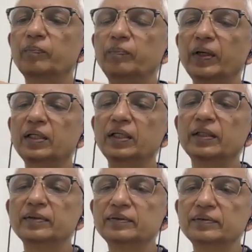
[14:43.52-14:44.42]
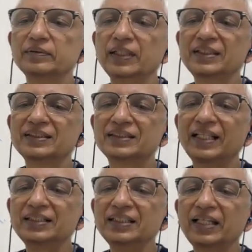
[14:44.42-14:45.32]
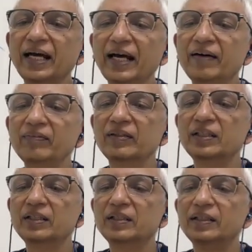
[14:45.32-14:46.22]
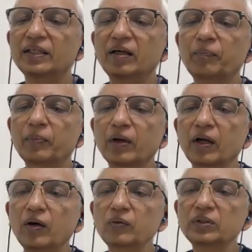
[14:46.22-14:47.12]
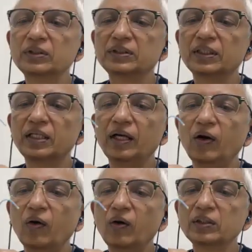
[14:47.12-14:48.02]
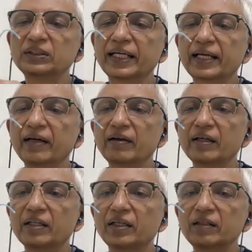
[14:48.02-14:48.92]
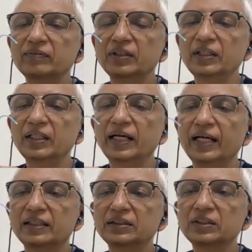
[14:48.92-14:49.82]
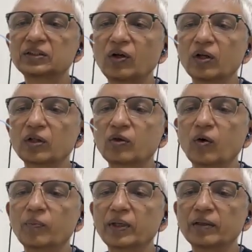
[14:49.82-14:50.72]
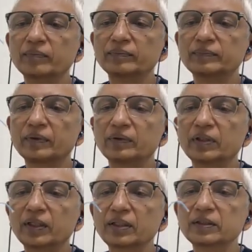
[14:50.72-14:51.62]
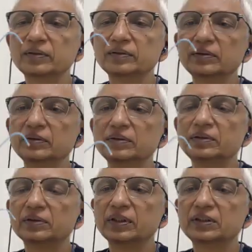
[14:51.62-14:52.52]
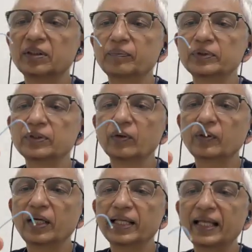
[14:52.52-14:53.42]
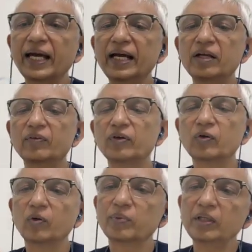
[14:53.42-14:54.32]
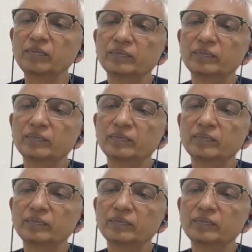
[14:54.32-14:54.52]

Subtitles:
but it doesn't have a pronounced long secondary curve, and this is called the cobra. You got it? It's supposed to look like the head of a cobra,